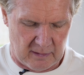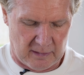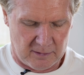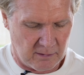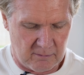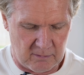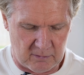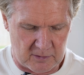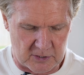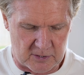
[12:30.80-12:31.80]

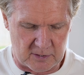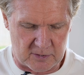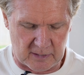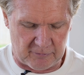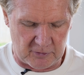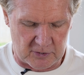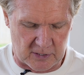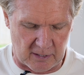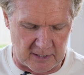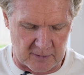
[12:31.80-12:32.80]
and just, just if you just
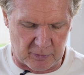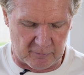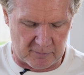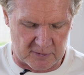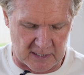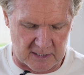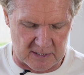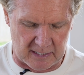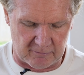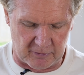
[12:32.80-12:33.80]
go here to Proverbs
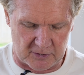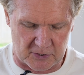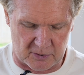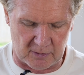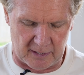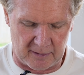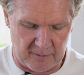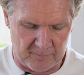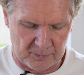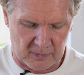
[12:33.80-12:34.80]
sixteen, verse three,
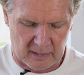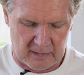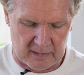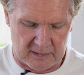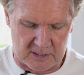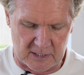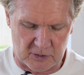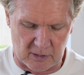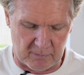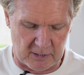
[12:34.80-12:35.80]
it says,
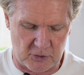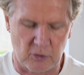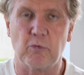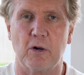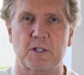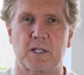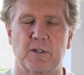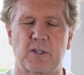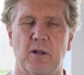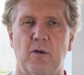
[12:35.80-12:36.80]
commit your works
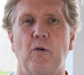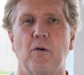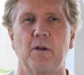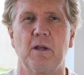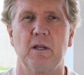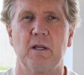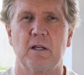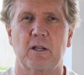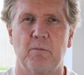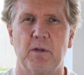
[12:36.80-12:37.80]
unto the Lord.
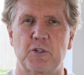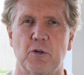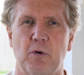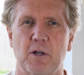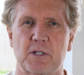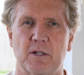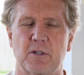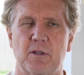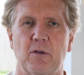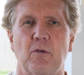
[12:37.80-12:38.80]
Commit your works
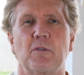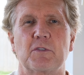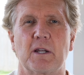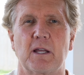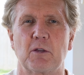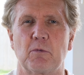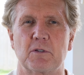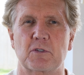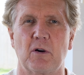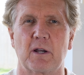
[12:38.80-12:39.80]
unto the Lord. So in other
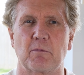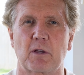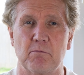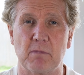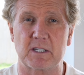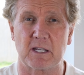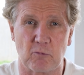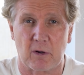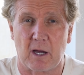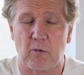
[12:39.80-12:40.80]
words, God, I'm committing
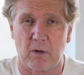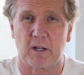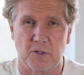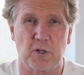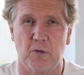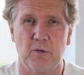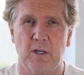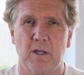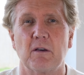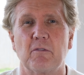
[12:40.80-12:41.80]
what I want to do,
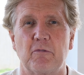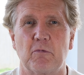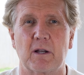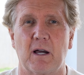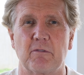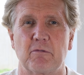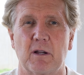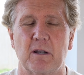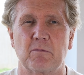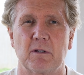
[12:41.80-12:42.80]
what I've,
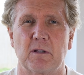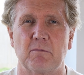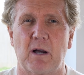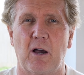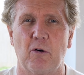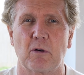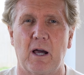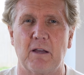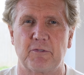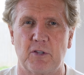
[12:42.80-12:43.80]
what, what, my whole
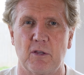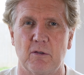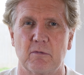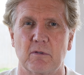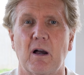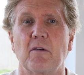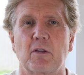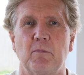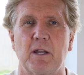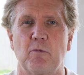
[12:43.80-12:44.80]
life to you. I'm
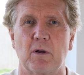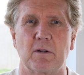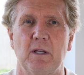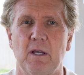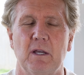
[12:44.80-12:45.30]
committing what